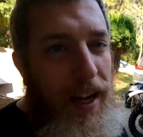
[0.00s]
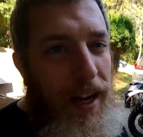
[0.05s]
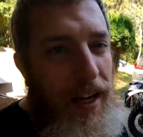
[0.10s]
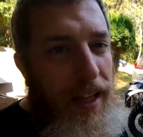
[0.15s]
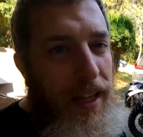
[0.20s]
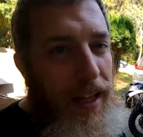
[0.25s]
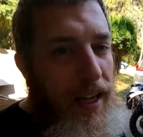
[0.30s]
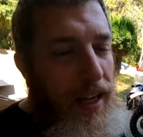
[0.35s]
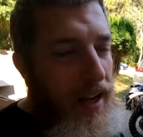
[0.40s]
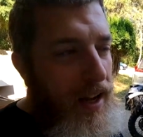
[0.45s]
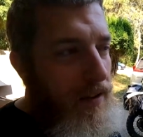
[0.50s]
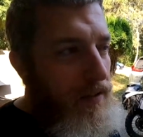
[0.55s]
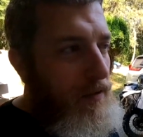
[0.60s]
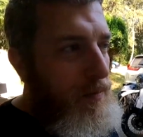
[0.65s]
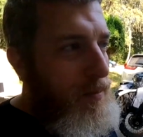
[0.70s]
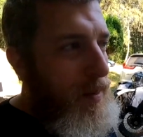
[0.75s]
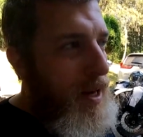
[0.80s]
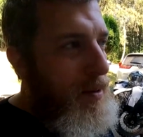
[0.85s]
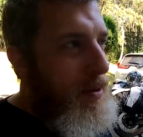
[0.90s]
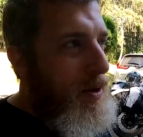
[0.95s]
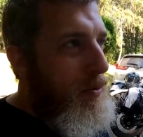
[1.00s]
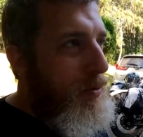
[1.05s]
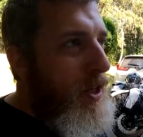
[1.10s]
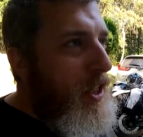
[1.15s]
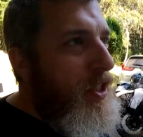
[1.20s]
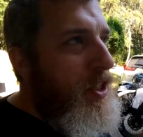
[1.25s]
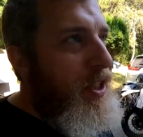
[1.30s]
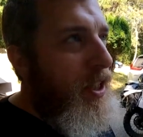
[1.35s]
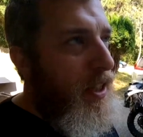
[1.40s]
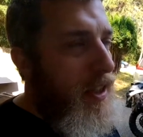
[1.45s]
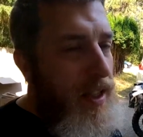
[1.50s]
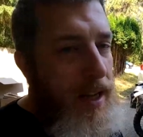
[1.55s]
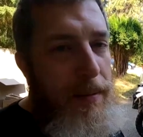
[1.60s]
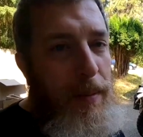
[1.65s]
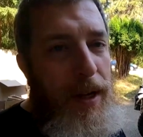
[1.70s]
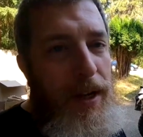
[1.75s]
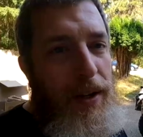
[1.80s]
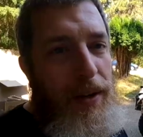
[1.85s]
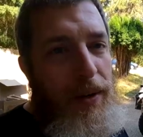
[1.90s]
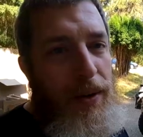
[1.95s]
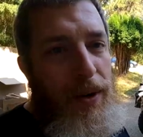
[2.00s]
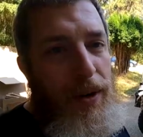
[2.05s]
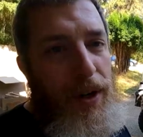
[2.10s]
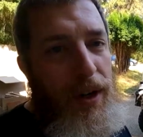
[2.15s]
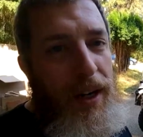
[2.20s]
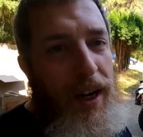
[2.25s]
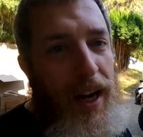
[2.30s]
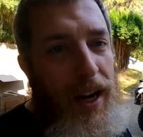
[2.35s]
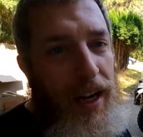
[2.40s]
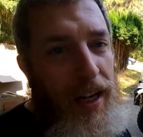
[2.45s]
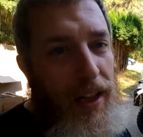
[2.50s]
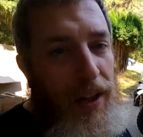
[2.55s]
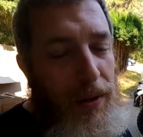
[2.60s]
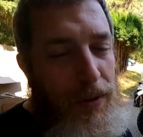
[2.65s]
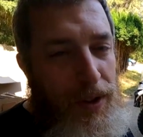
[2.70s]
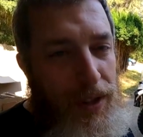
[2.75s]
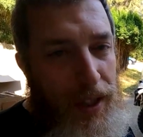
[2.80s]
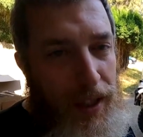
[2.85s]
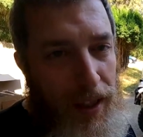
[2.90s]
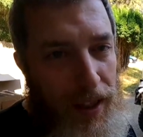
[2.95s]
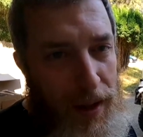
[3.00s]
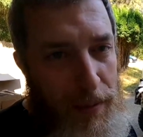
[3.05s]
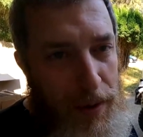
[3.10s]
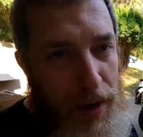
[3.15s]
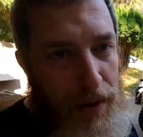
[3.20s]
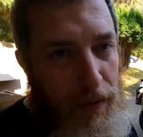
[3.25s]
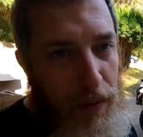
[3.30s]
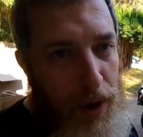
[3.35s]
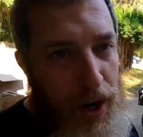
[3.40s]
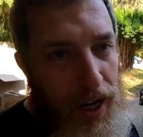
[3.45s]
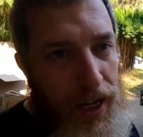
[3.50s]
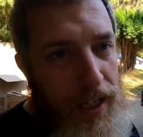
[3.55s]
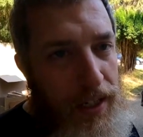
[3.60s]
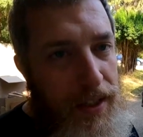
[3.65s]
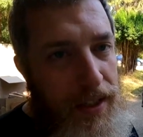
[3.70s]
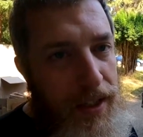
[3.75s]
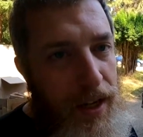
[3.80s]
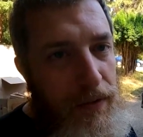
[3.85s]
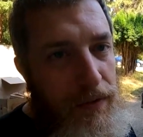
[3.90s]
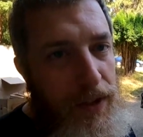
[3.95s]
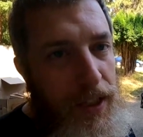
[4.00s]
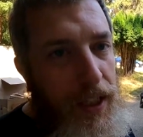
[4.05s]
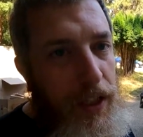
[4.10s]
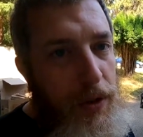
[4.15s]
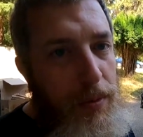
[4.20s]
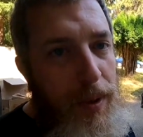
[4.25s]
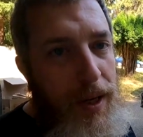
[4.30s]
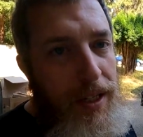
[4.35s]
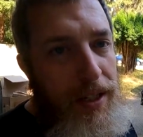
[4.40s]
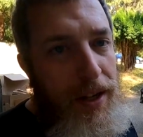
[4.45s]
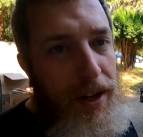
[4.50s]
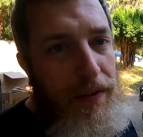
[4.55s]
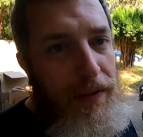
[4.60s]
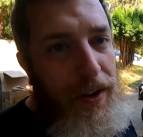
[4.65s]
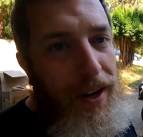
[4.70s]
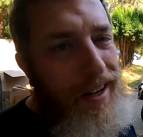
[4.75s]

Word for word: I think I've maybe reached the limit or getting close to the limit of what I can self teach myself.